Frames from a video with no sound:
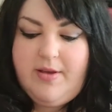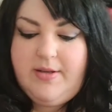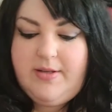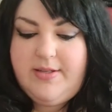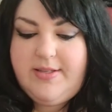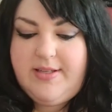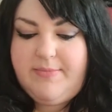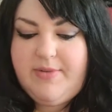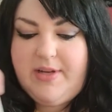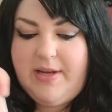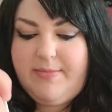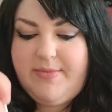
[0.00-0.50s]

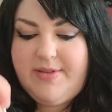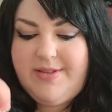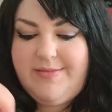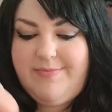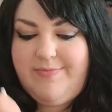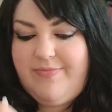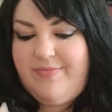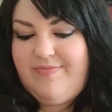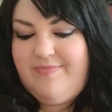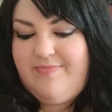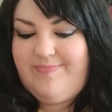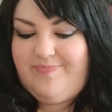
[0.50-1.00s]
Sometimes...
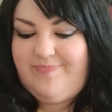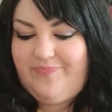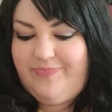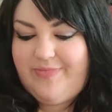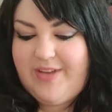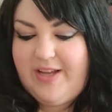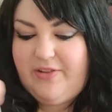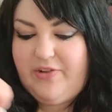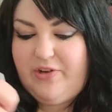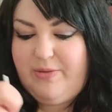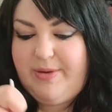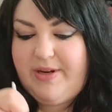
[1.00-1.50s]

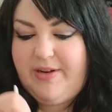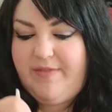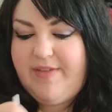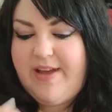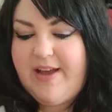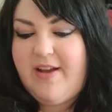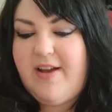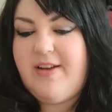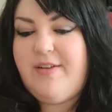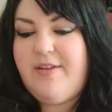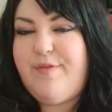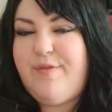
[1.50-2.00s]
a little bit of that
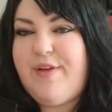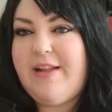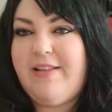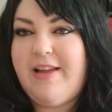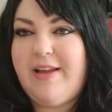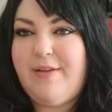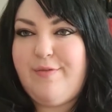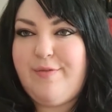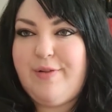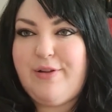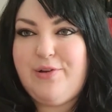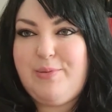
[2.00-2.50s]
kind of fat
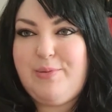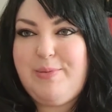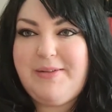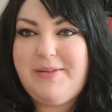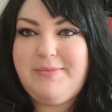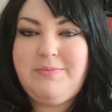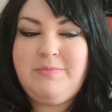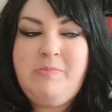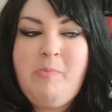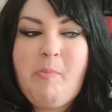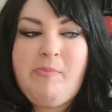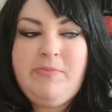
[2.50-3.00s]
life, a little bit,
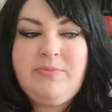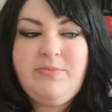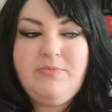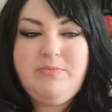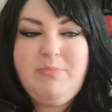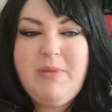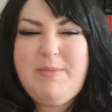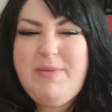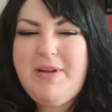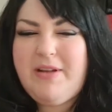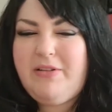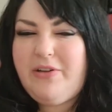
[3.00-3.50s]

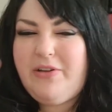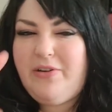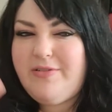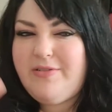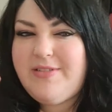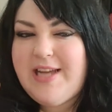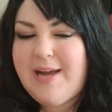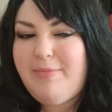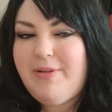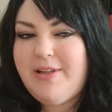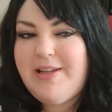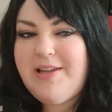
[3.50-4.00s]
maybe a little
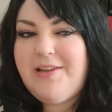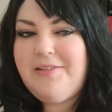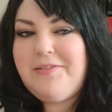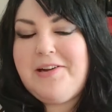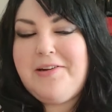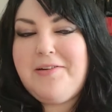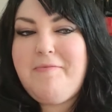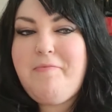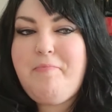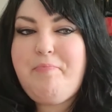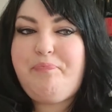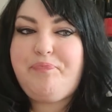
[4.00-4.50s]
dabbling here and
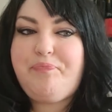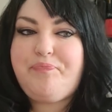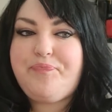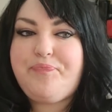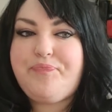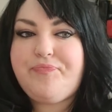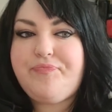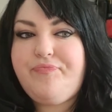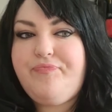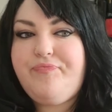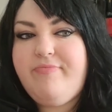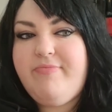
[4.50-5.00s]
there.
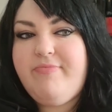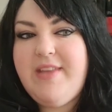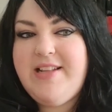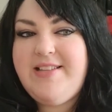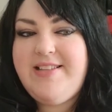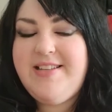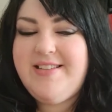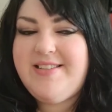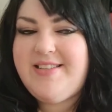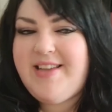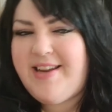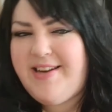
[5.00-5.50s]

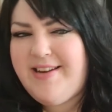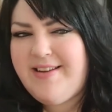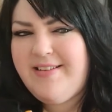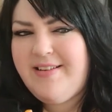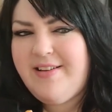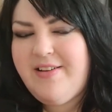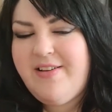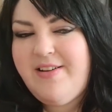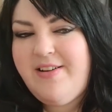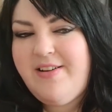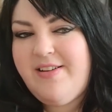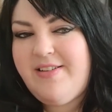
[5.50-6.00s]
It's exciting.
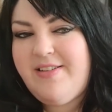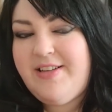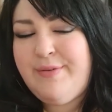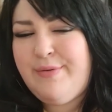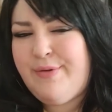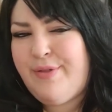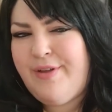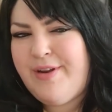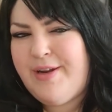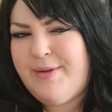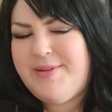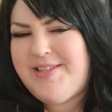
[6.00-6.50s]

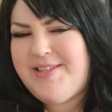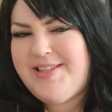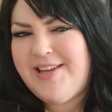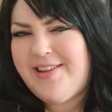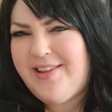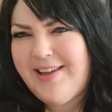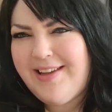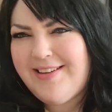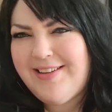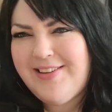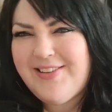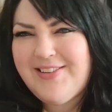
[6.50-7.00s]
Never thought I would say
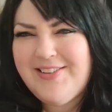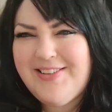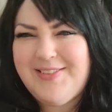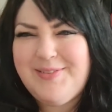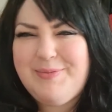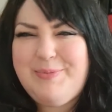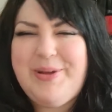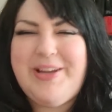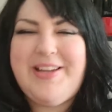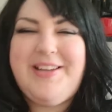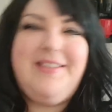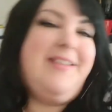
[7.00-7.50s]
that,
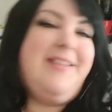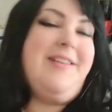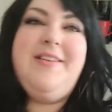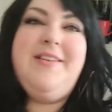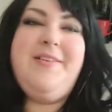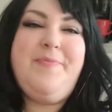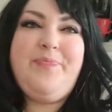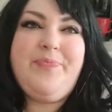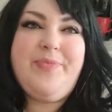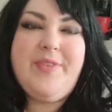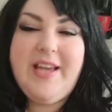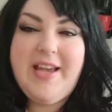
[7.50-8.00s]
but
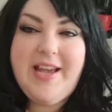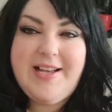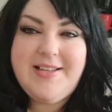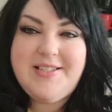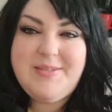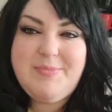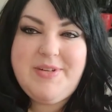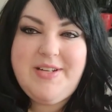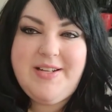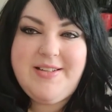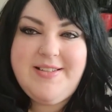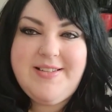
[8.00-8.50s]
it has
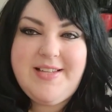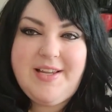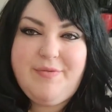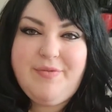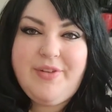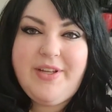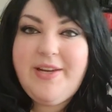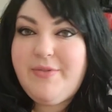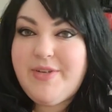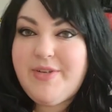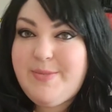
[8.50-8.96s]
to be done safely and